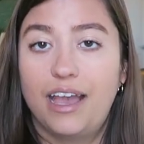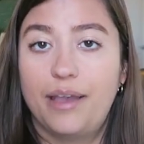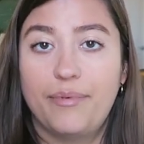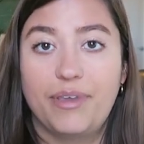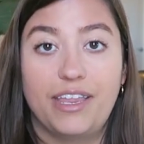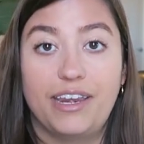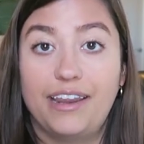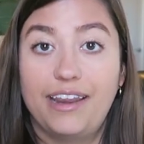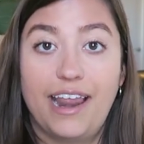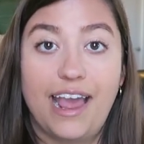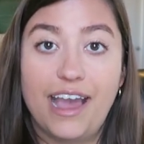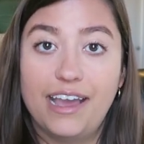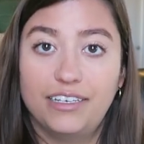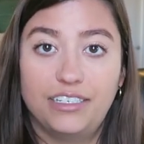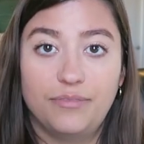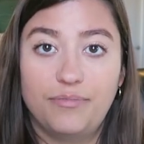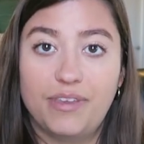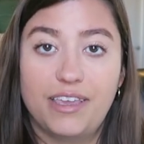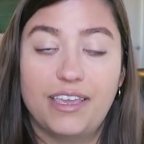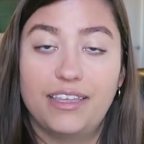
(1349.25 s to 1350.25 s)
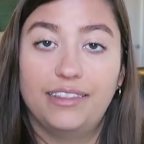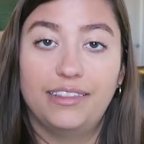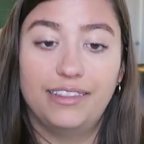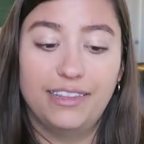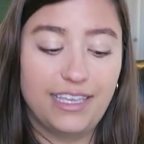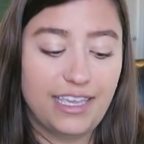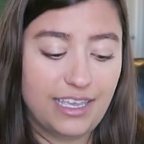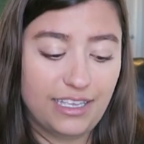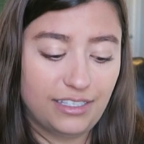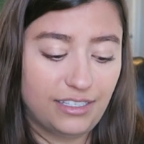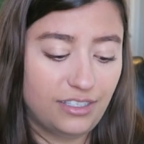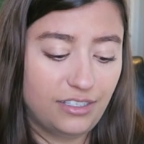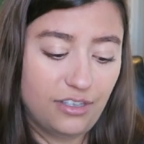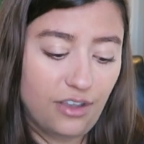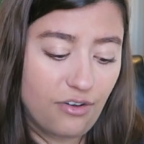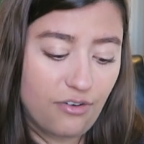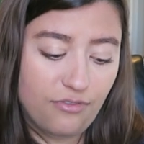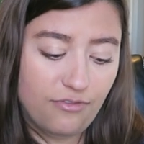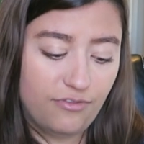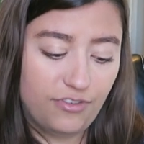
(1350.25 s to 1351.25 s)
I mean, it had to be at least
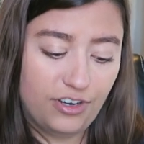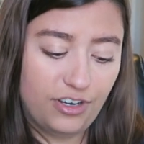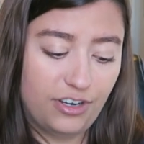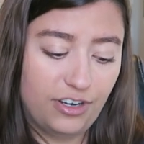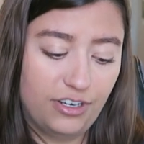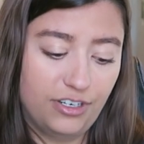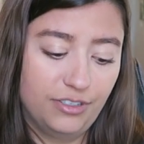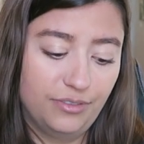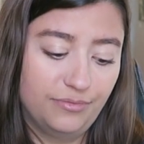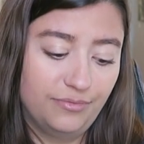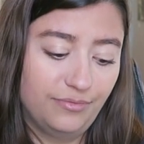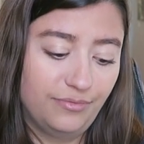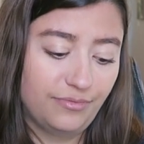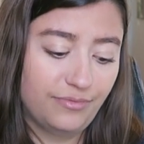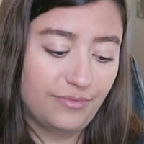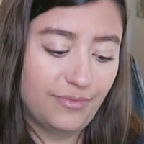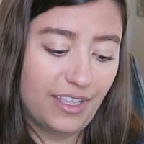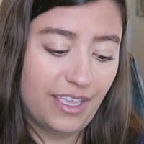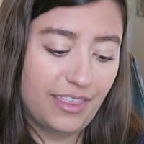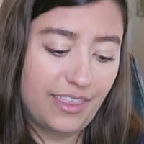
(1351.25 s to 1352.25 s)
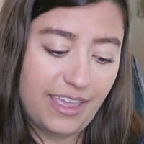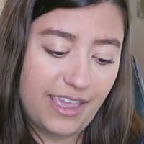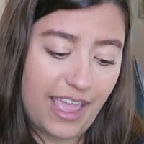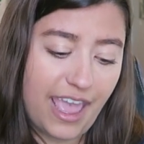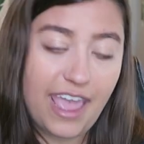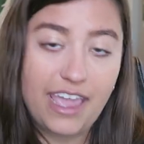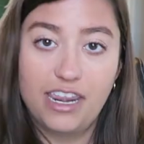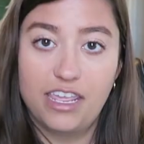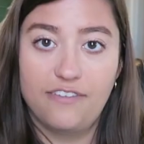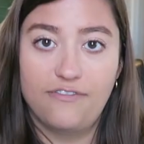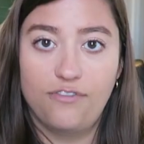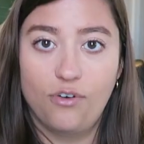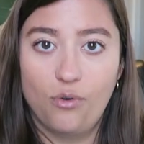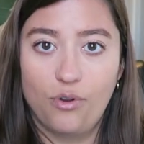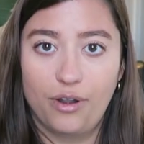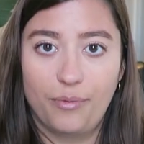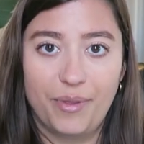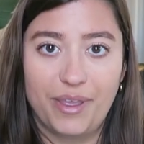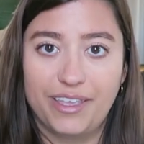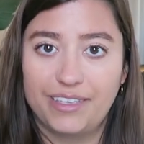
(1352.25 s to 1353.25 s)
over the
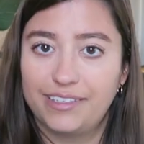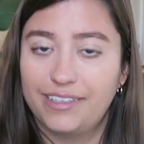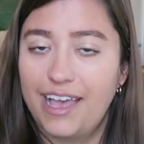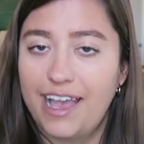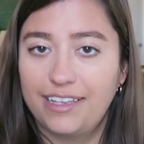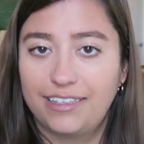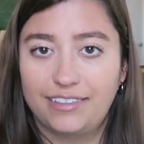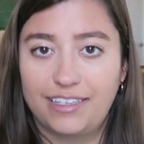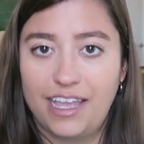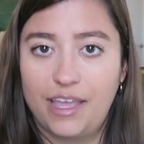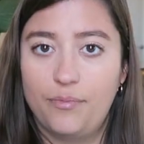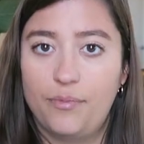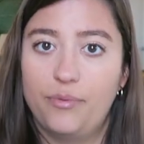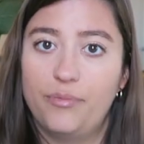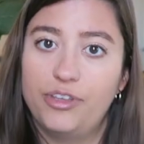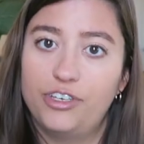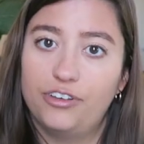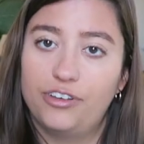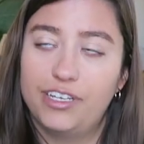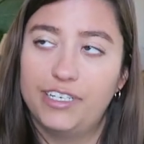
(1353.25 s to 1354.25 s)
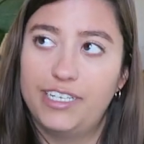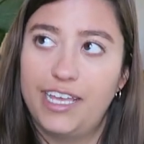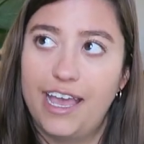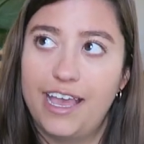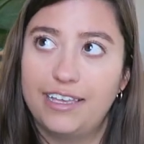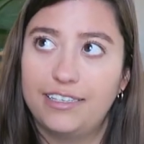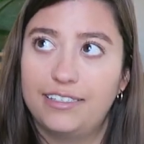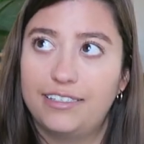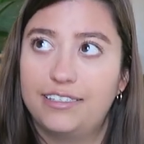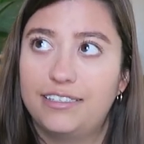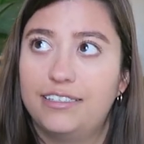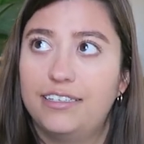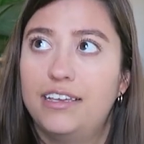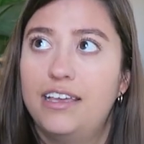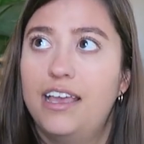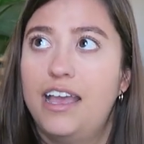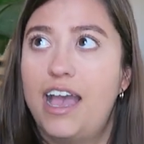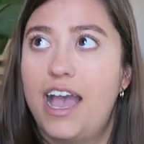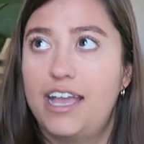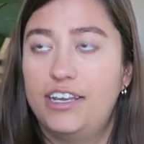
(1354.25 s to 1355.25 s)
eighty-four, because last time when we took a test,
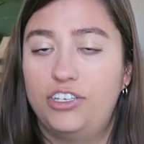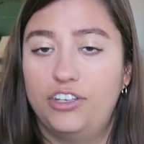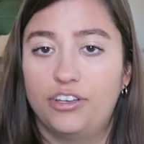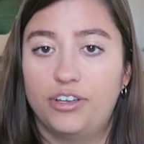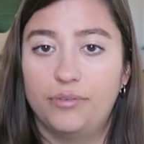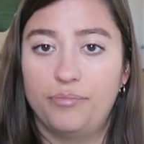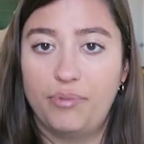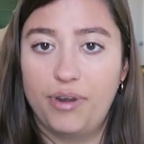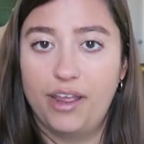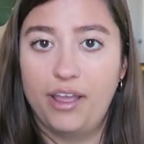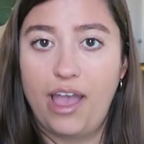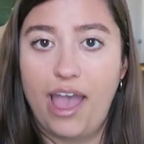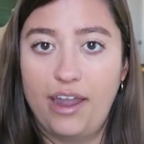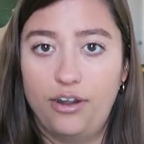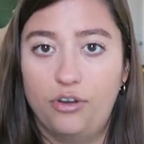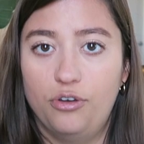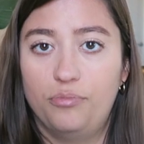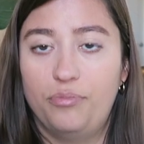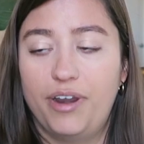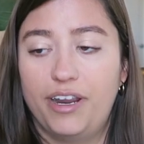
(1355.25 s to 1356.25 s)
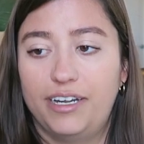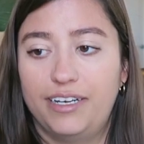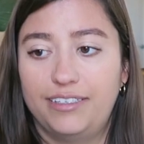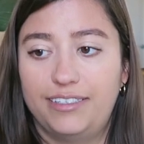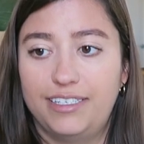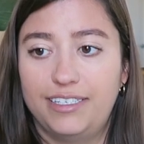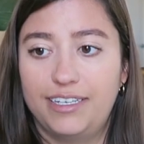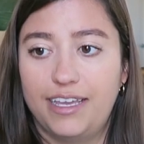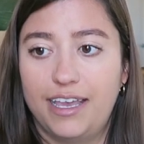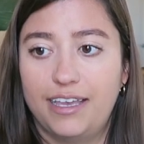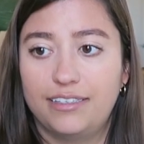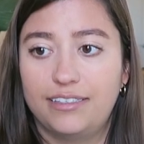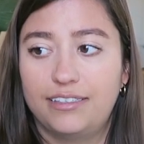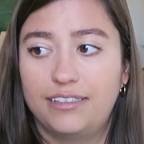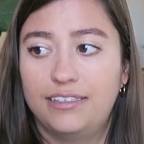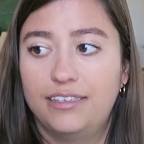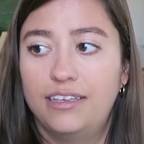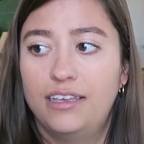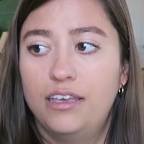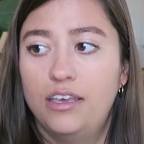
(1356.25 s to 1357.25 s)
I took a pre- at-home pregnancy
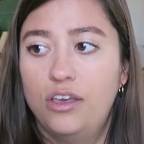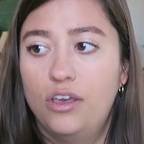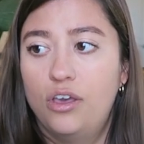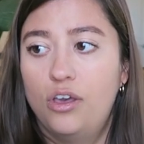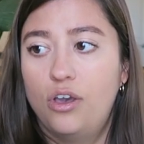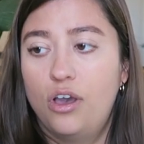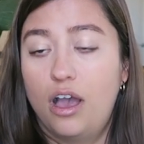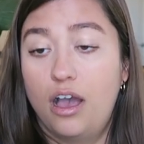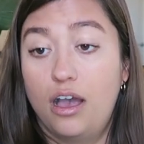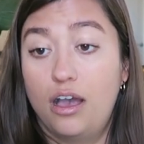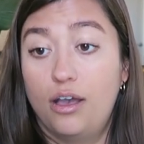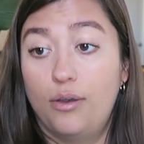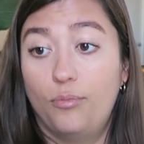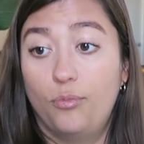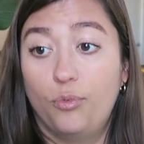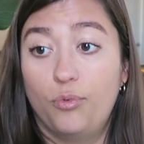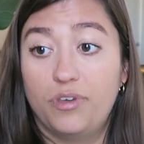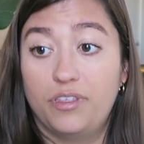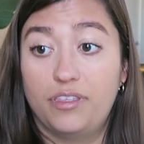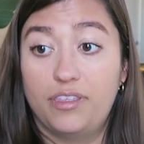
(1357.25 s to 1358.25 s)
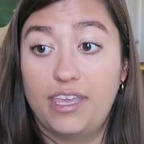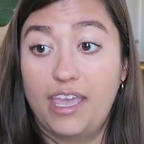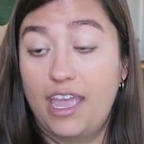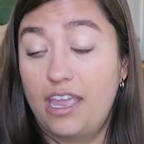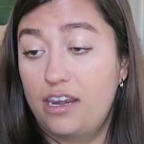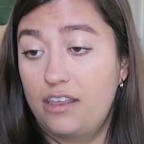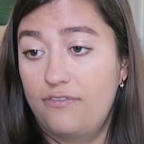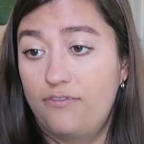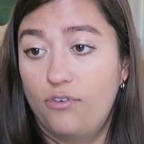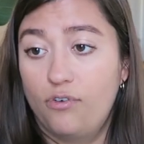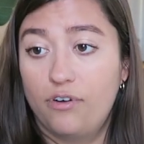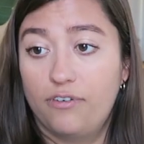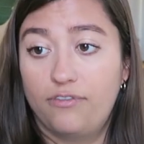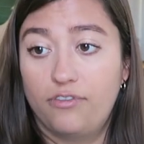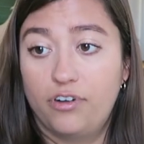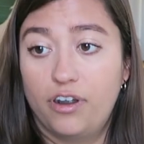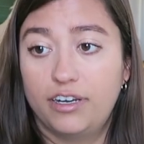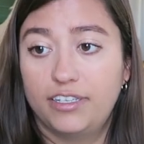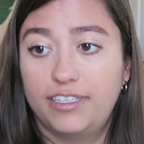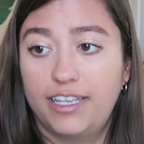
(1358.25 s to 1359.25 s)
test um, with the eighty-four
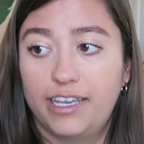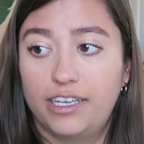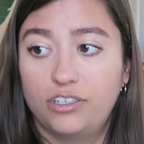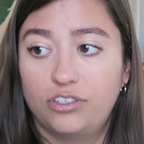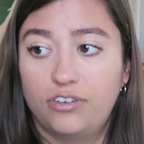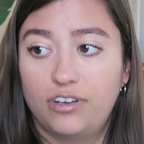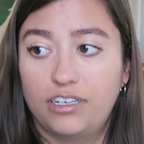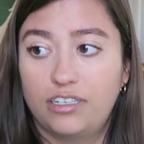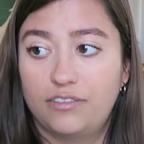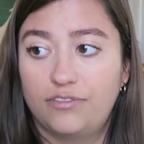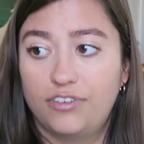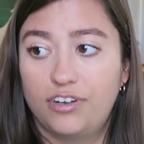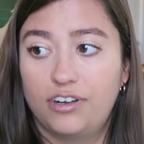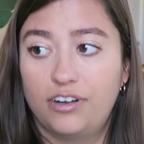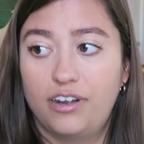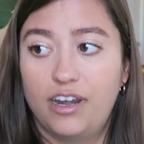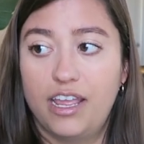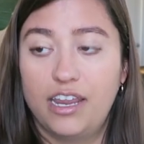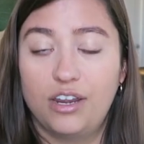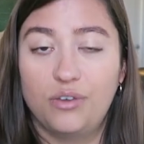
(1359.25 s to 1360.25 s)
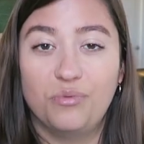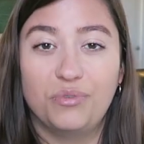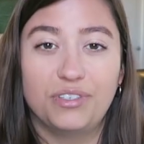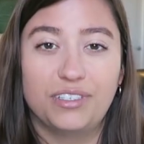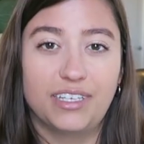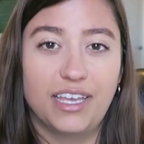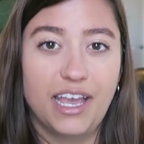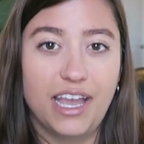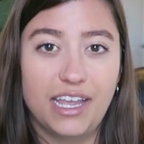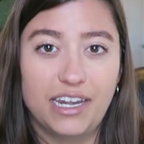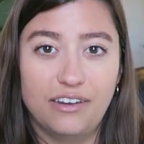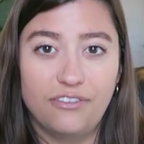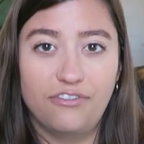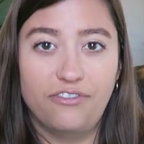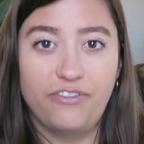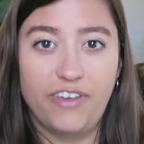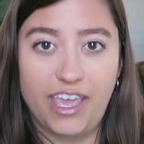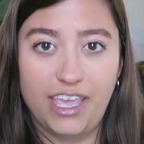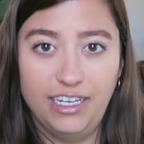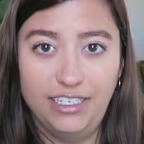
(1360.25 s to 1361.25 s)
for our second transfer, and it was kind of
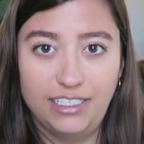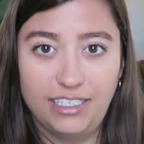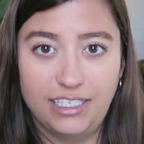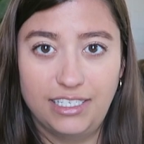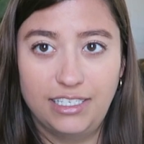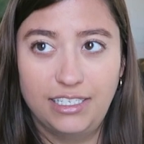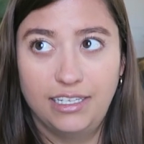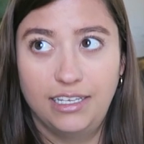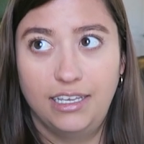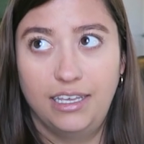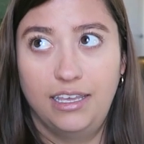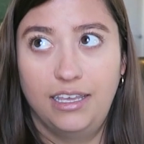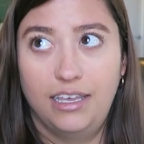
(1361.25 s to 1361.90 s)
faint.